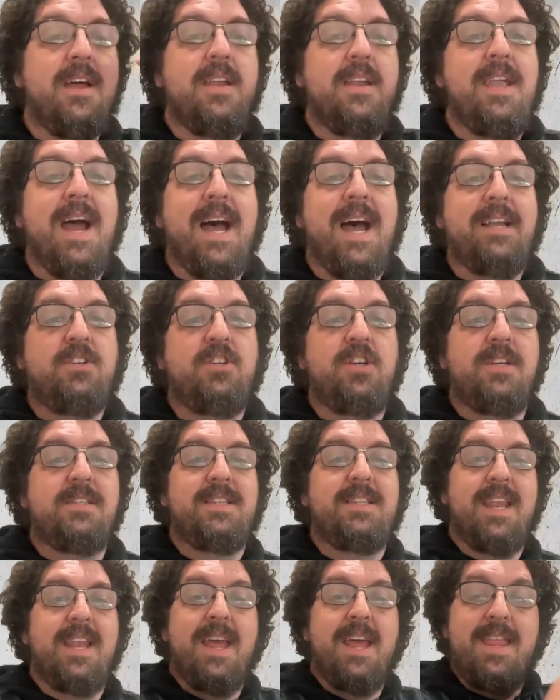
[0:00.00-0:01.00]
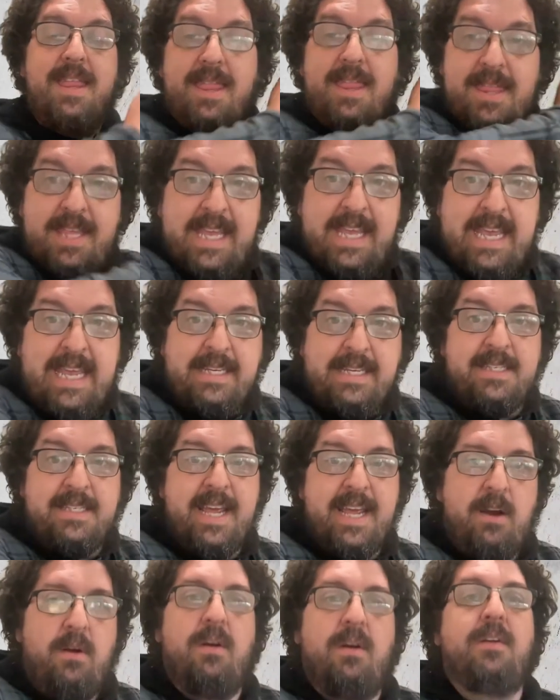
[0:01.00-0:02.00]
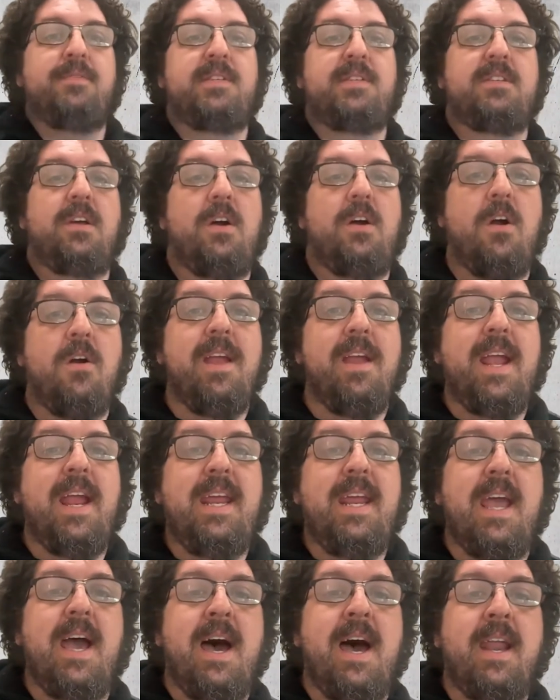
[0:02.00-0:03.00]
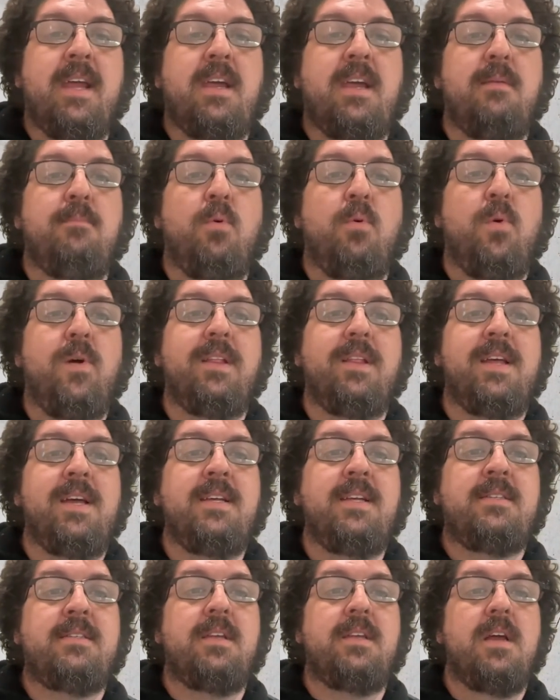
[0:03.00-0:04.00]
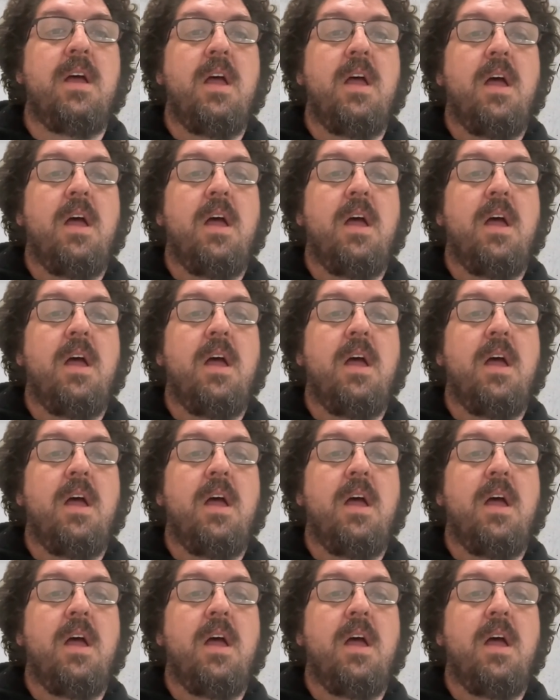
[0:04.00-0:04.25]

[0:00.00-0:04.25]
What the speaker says: not just that these tariffs are idiotic and pointless